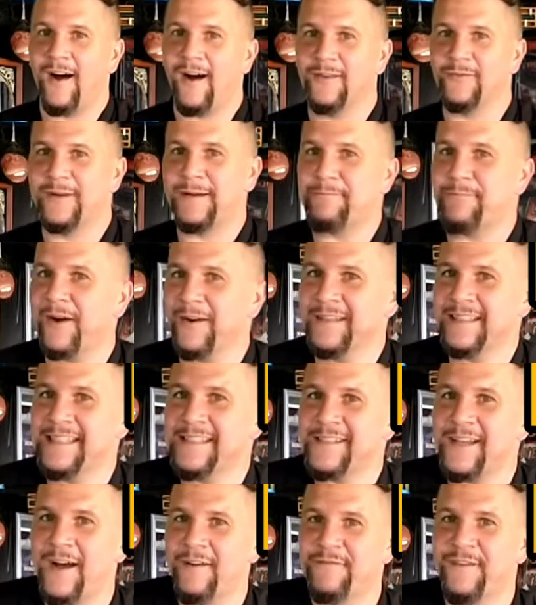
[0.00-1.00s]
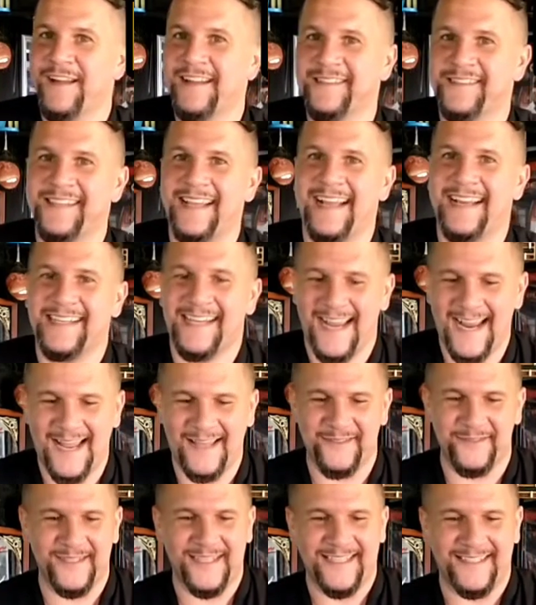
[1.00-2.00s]
Halloween parties, events, and
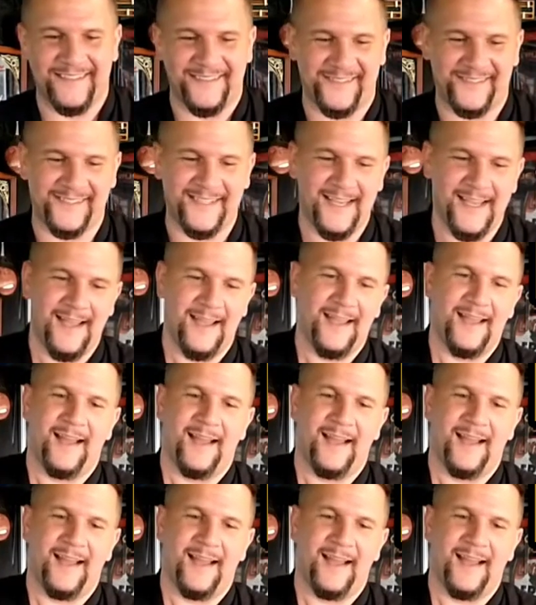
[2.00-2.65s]
gatherings.